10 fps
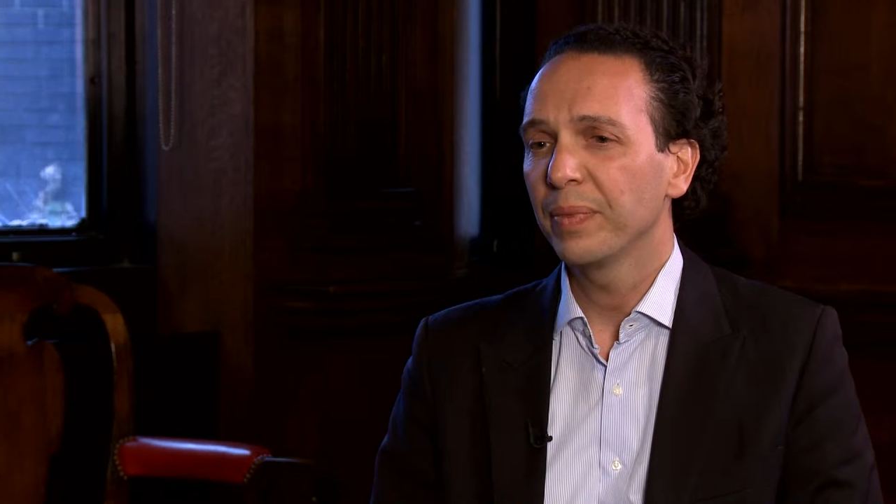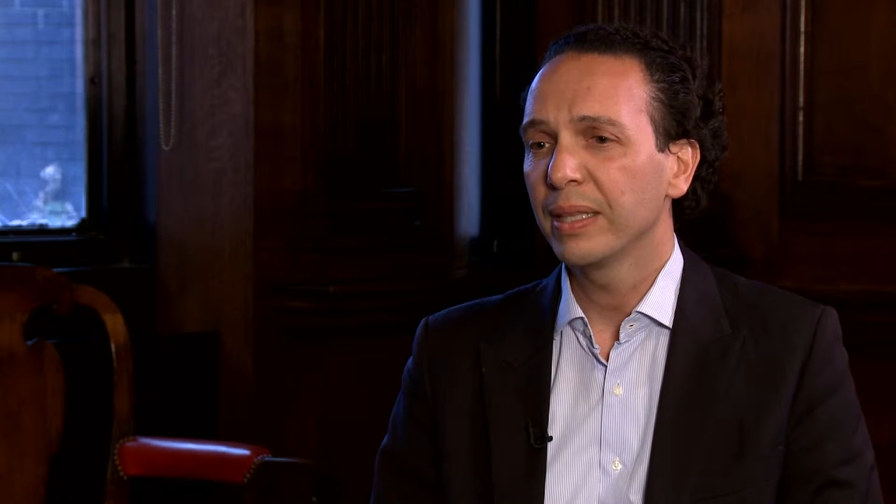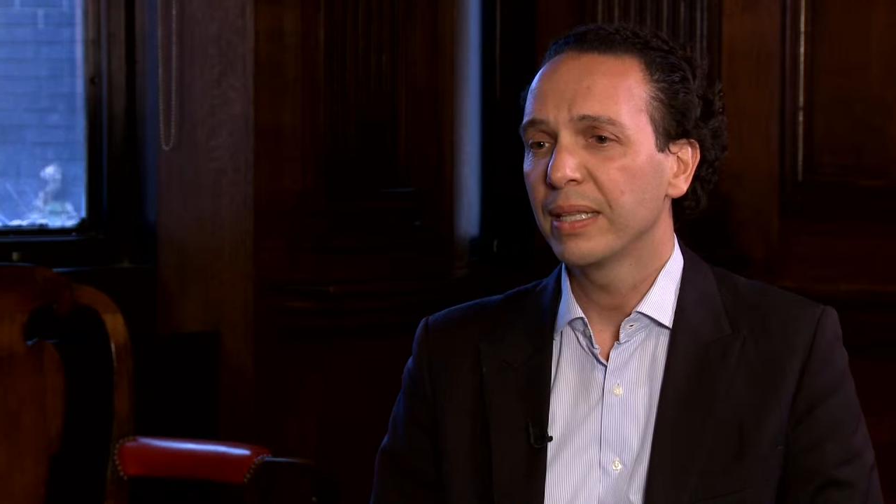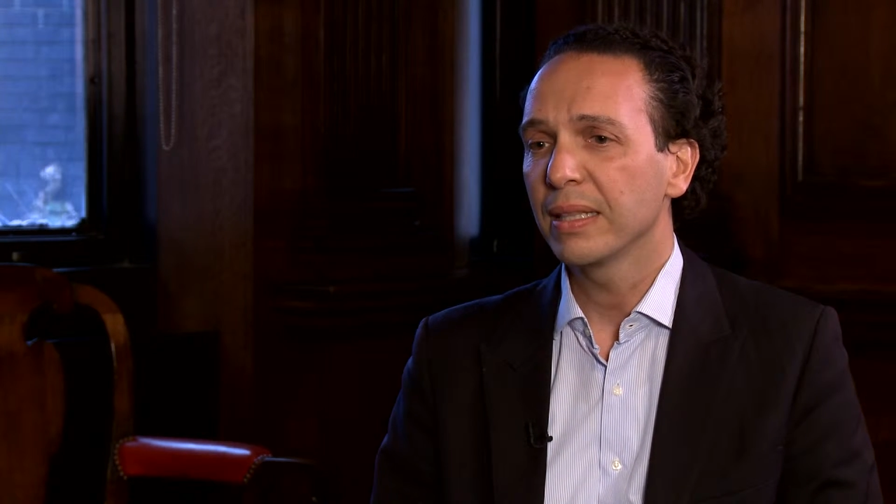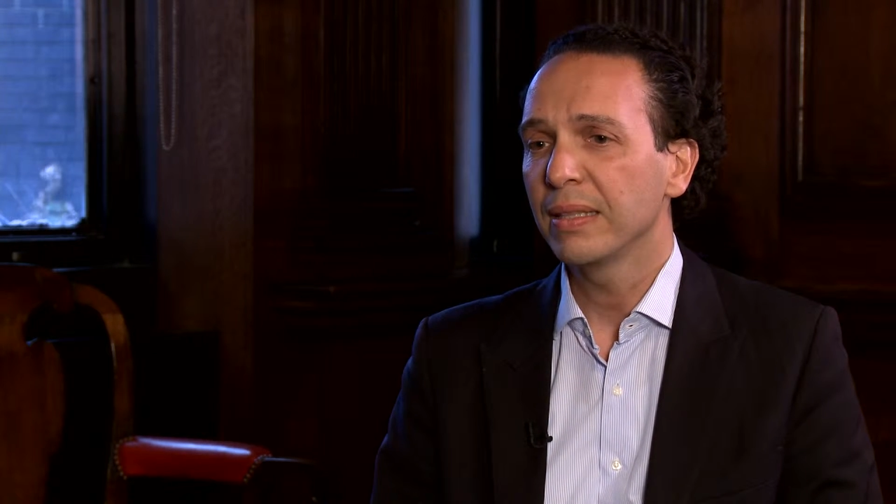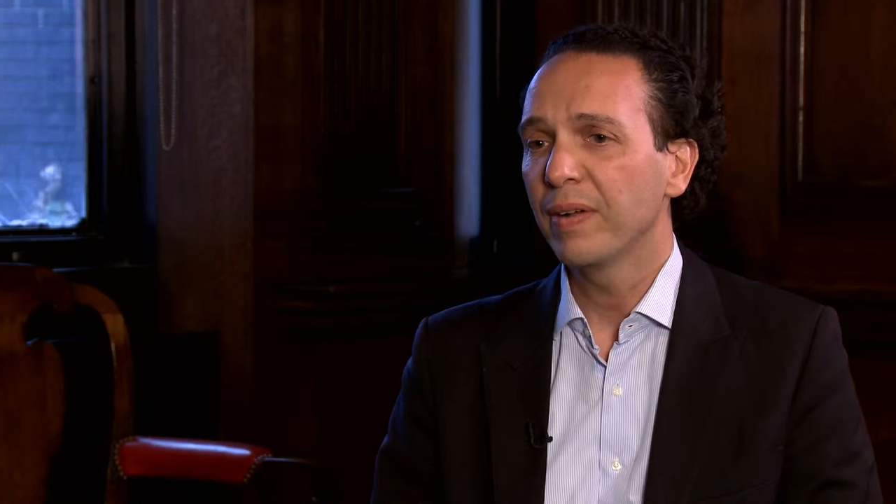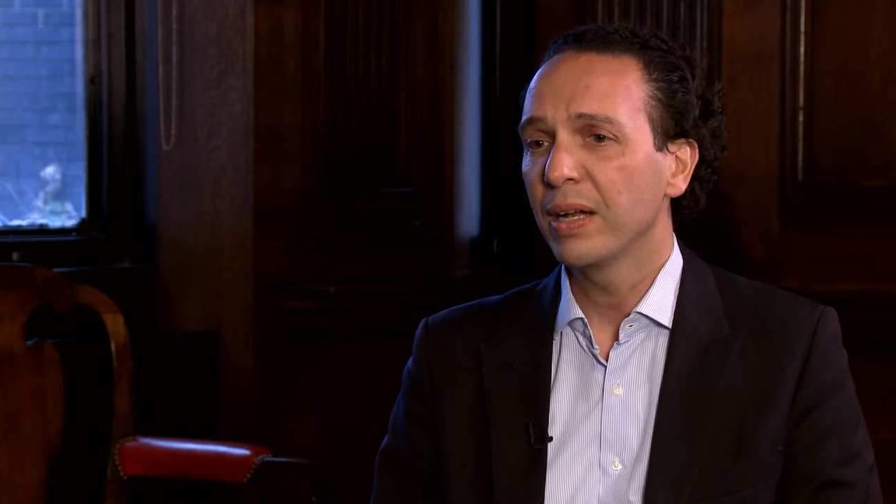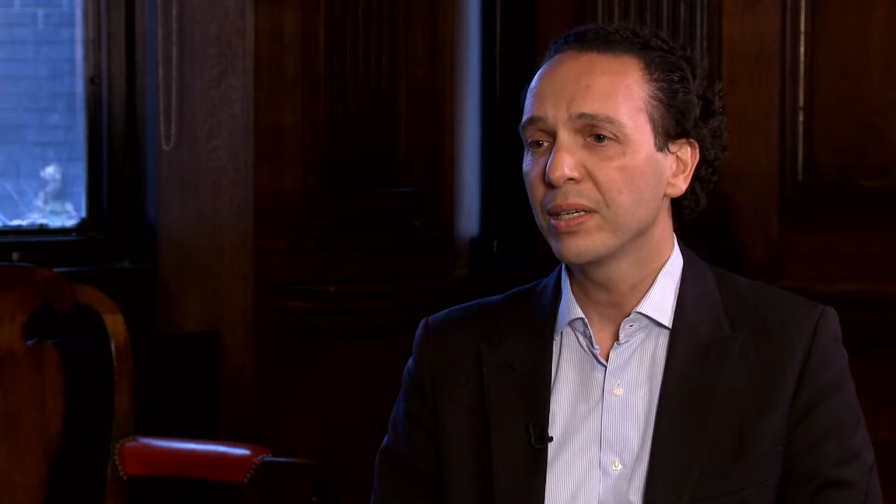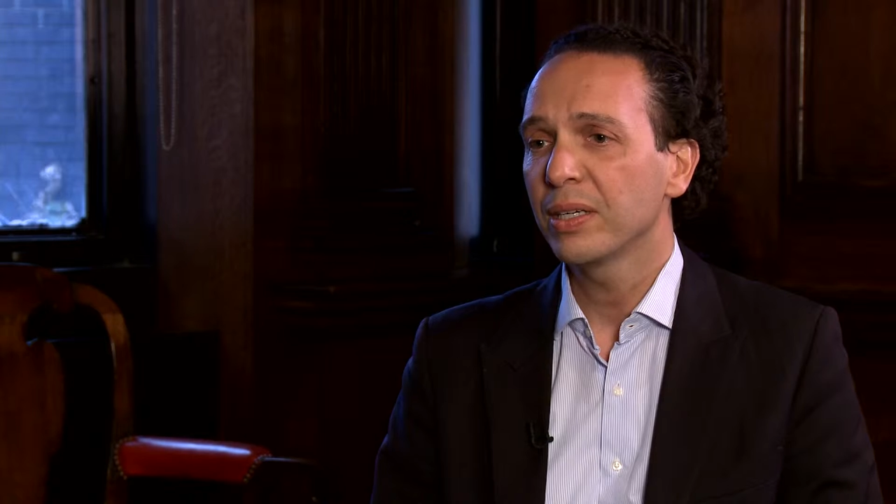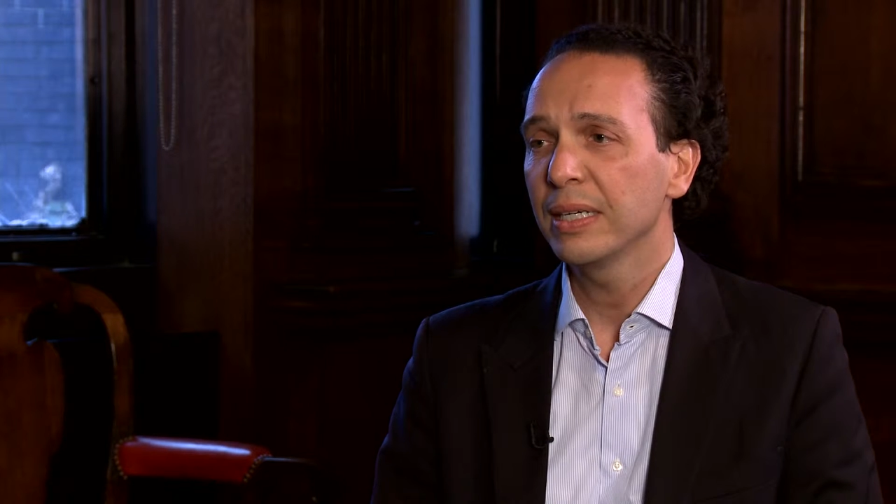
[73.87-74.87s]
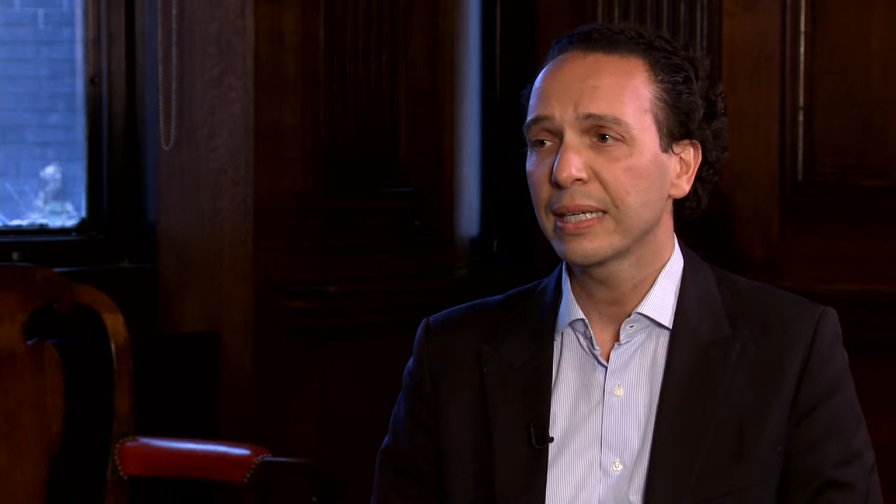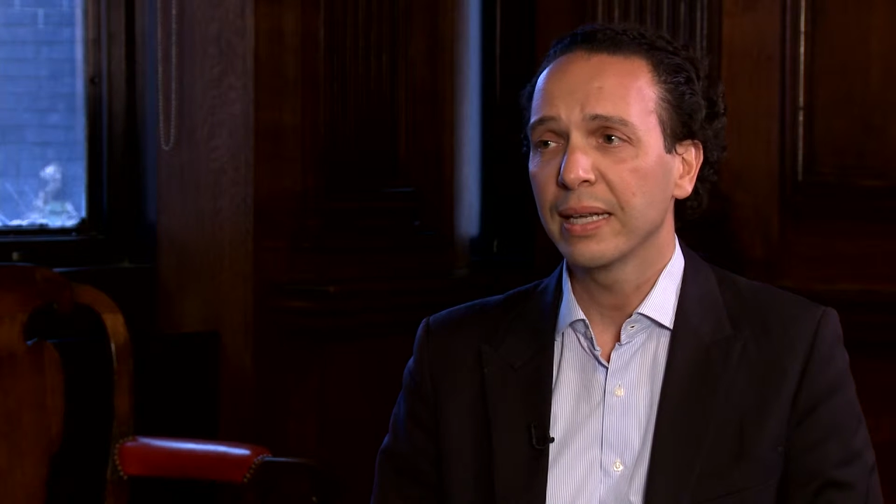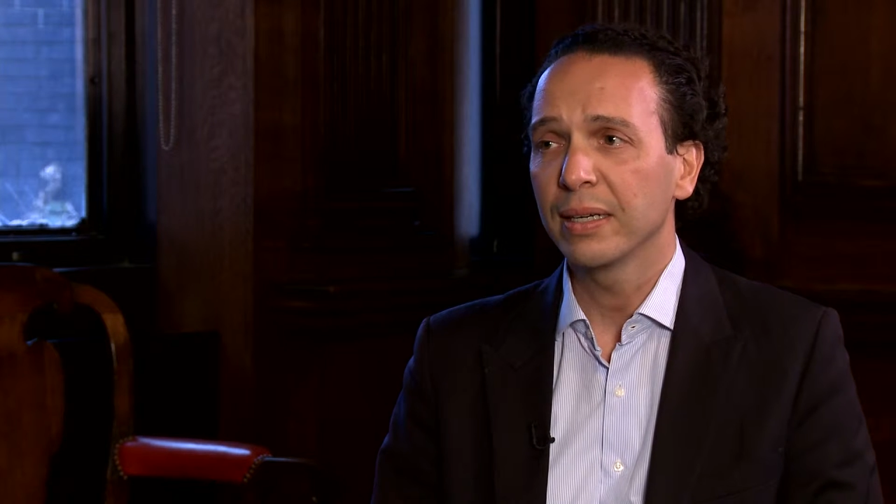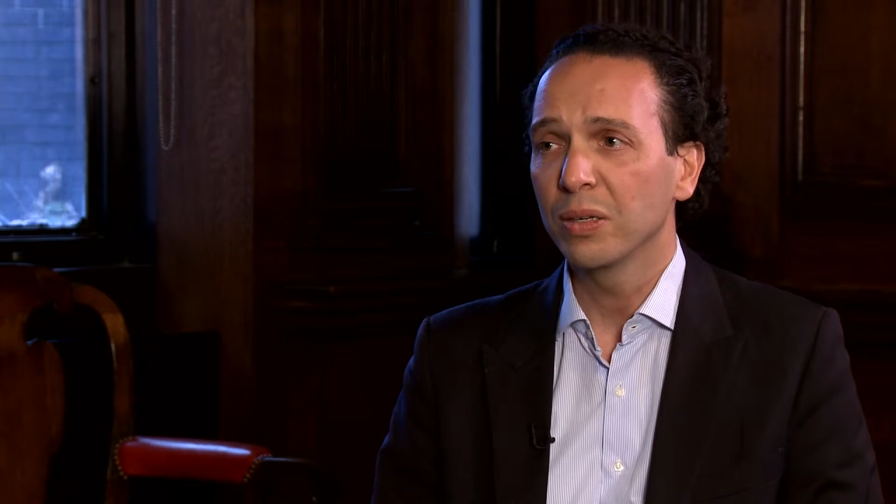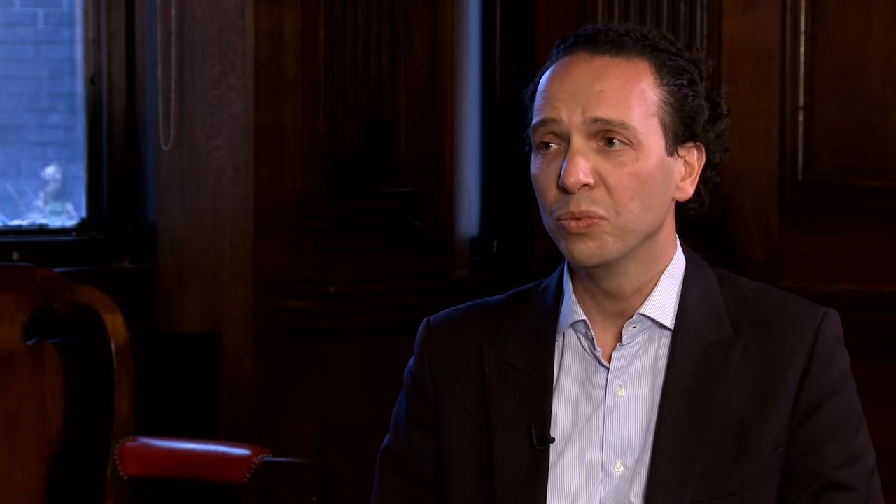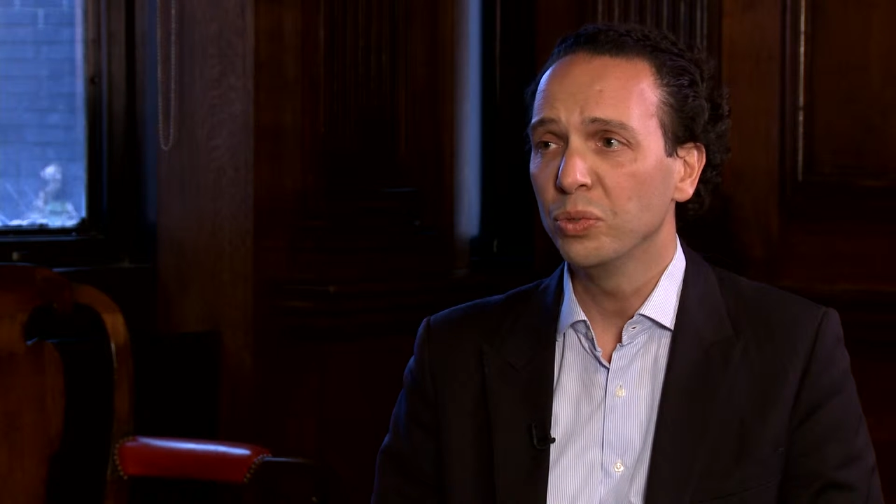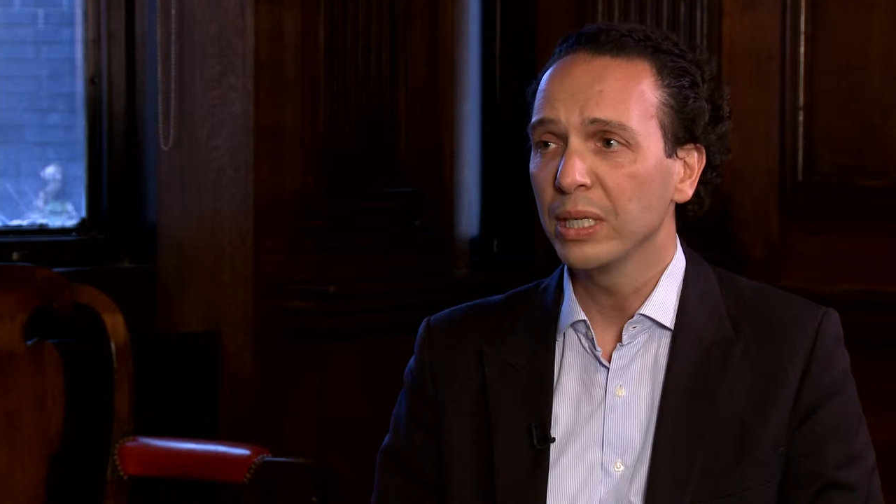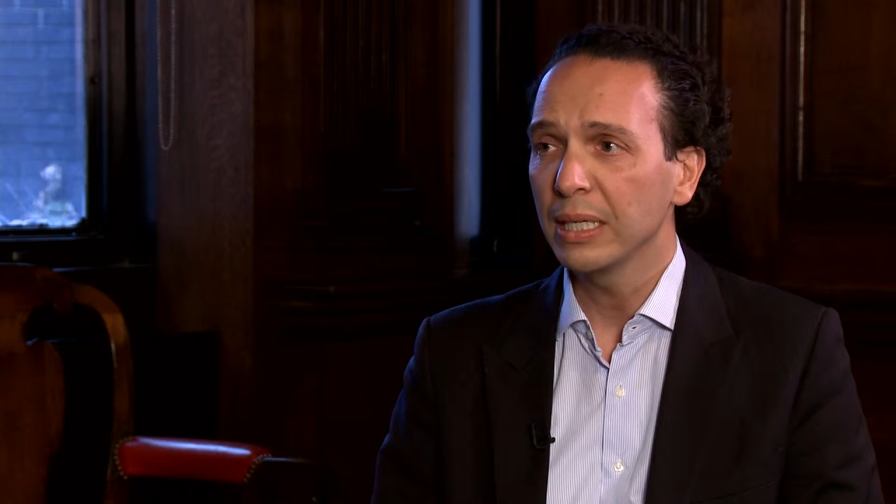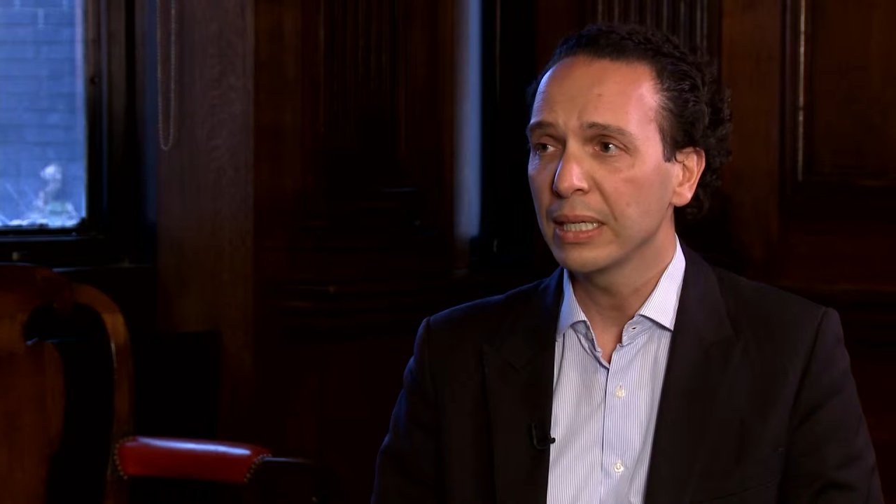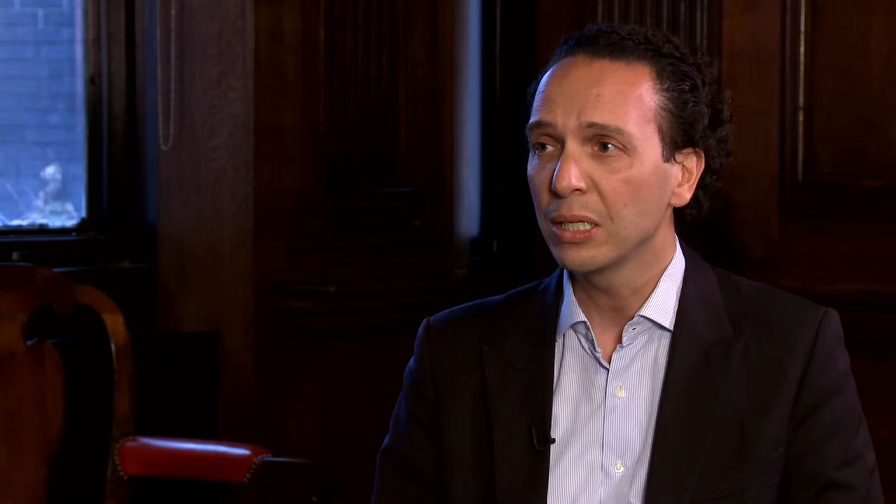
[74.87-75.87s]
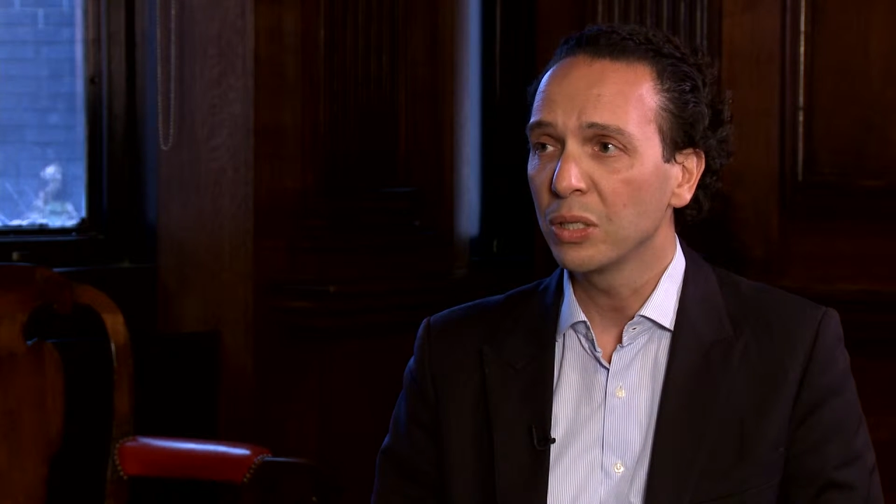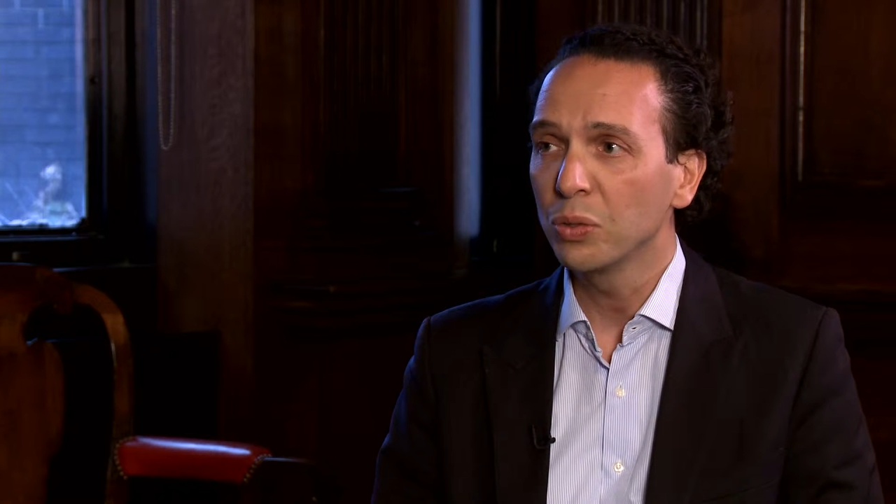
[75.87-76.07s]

the valuation can really